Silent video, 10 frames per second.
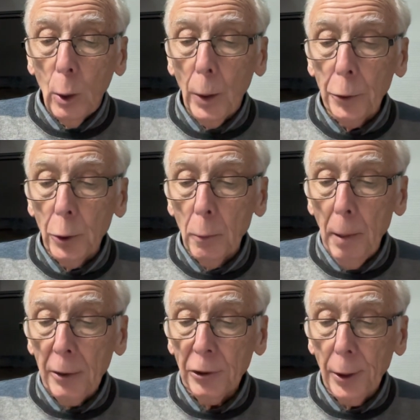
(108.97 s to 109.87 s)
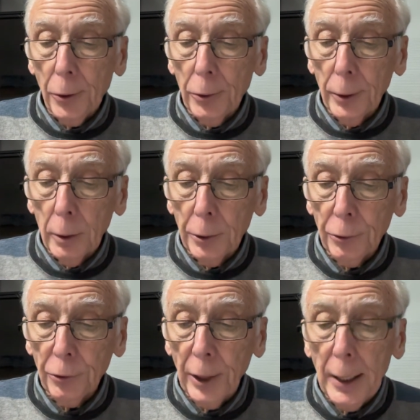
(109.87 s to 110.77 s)
Cuando pasaron los
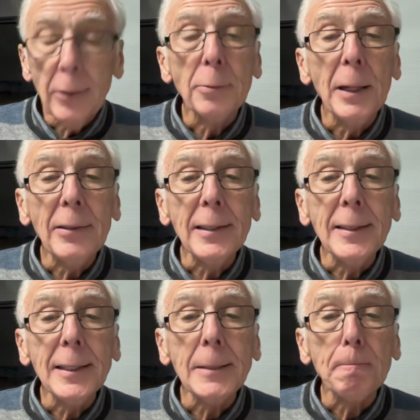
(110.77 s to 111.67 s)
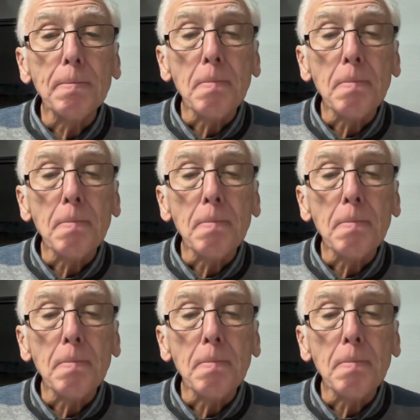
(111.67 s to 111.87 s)
seis meses,